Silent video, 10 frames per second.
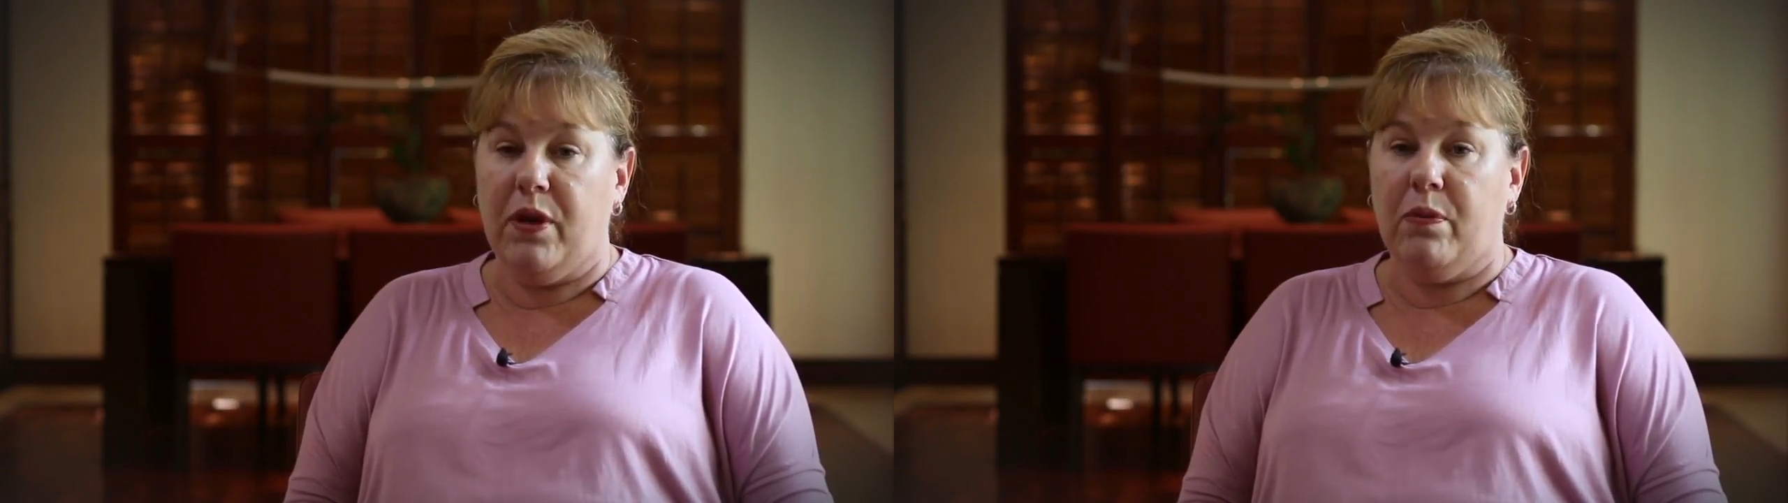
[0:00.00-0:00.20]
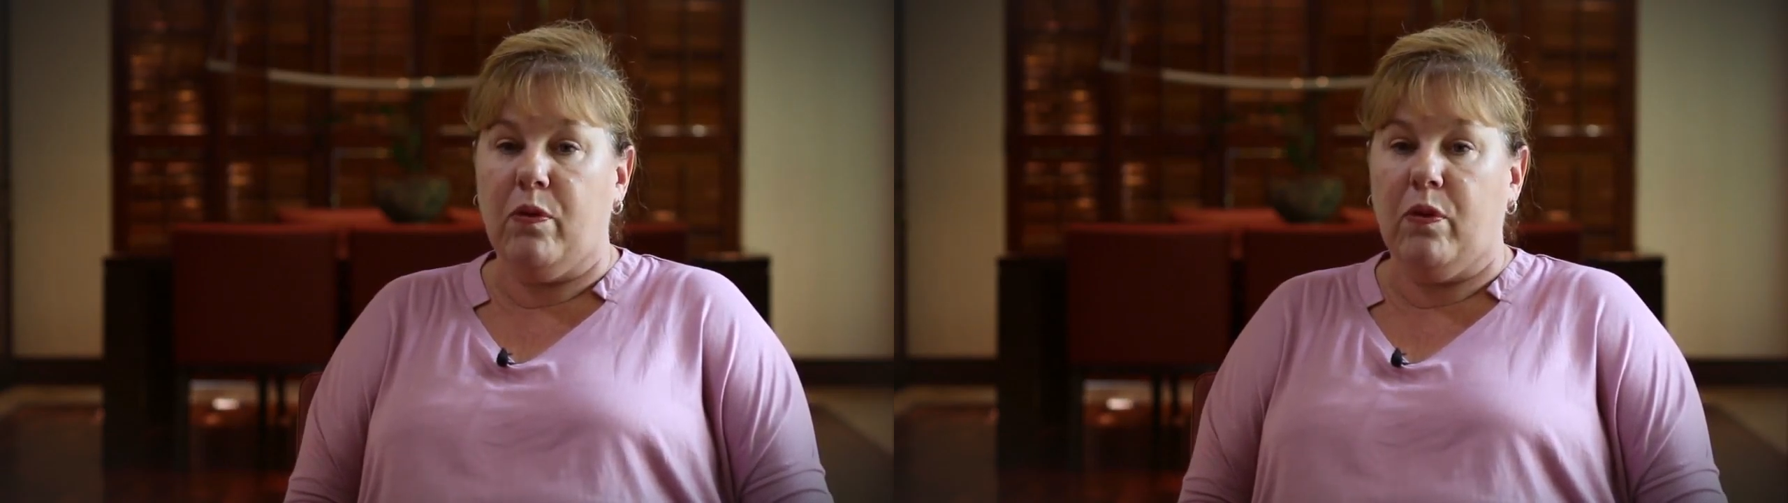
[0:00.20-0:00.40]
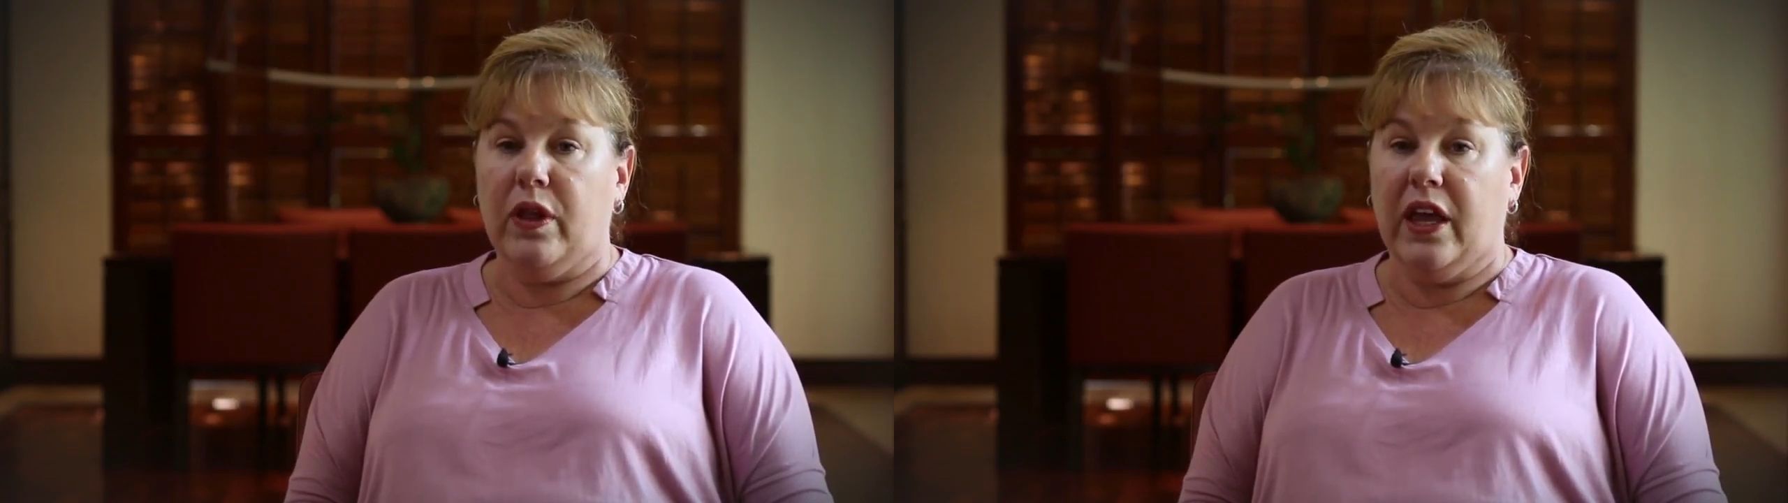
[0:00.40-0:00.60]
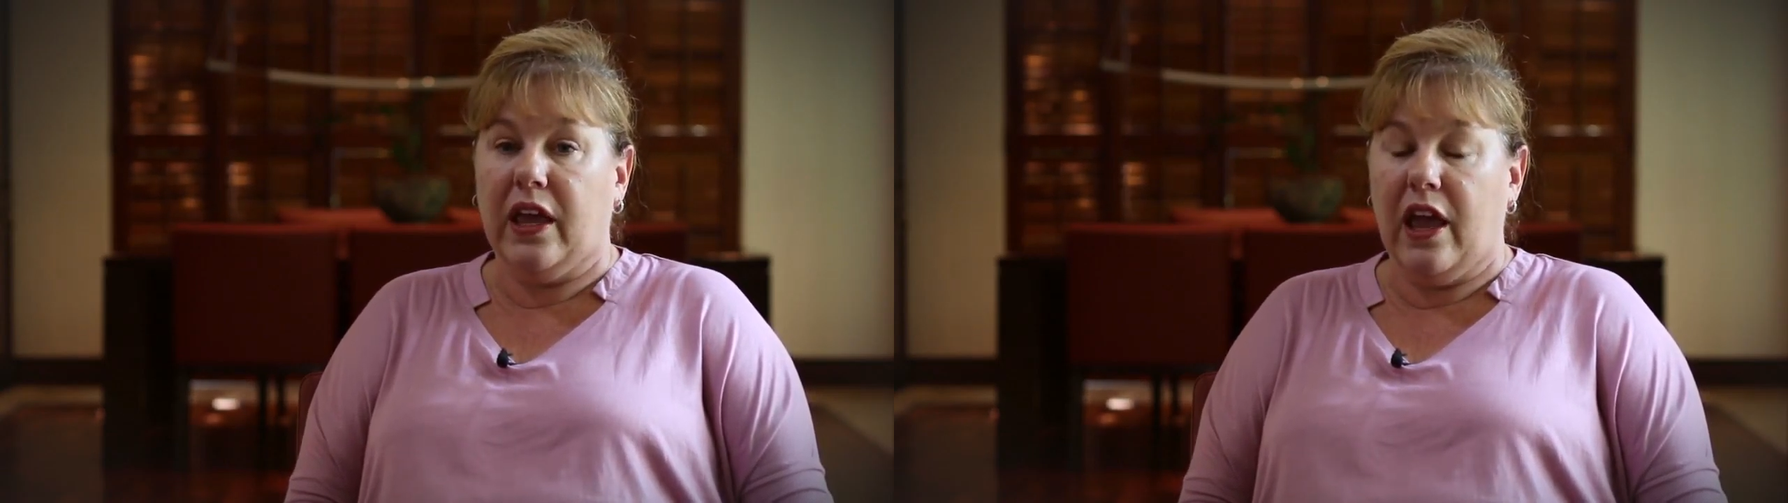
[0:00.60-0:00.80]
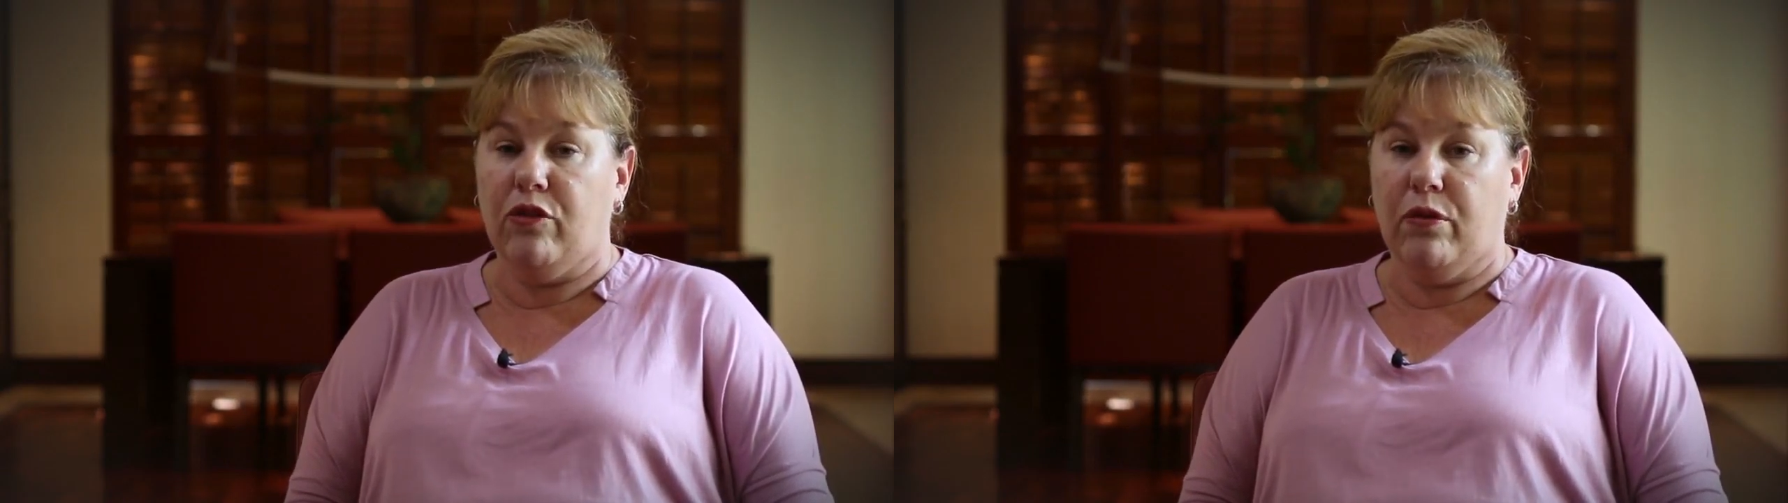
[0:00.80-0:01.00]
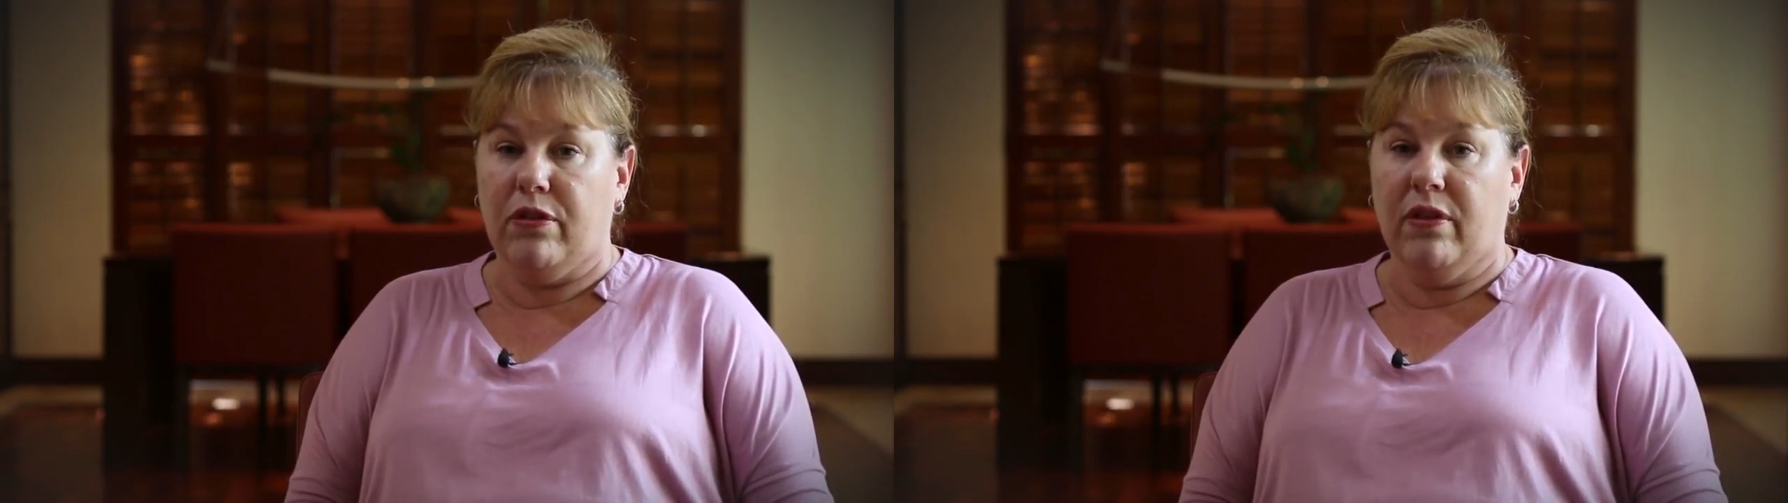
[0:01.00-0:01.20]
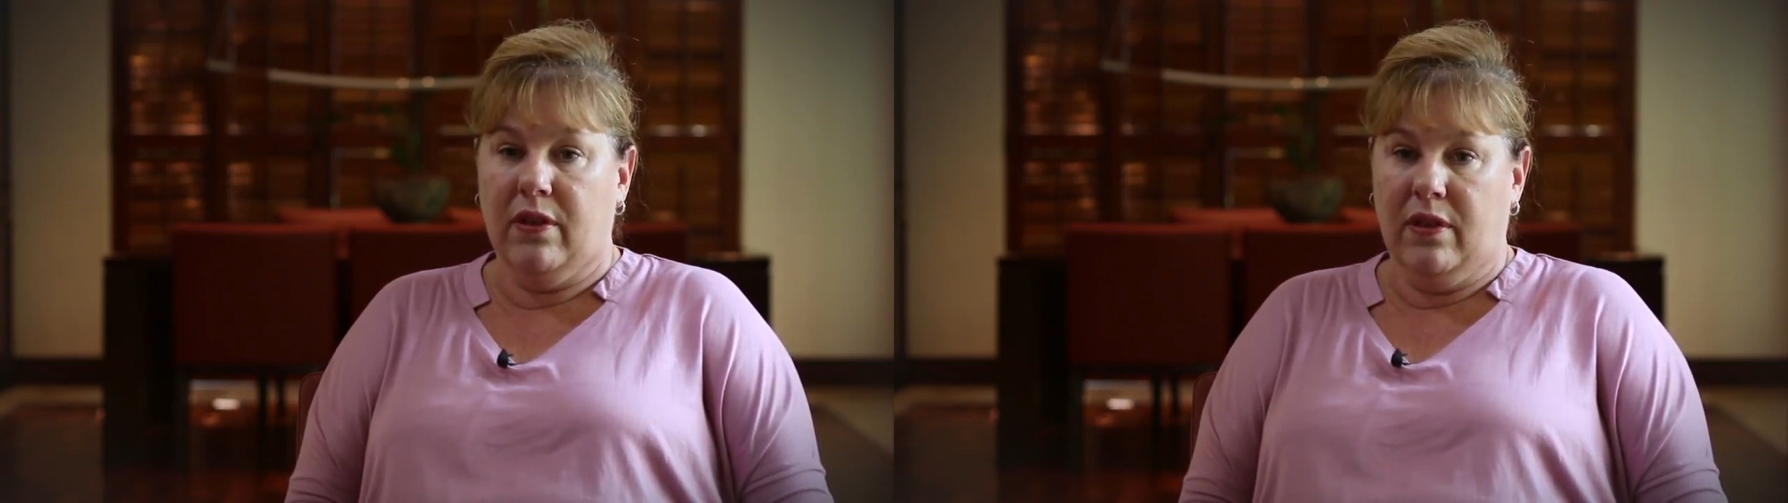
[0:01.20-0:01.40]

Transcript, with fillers: people will engage with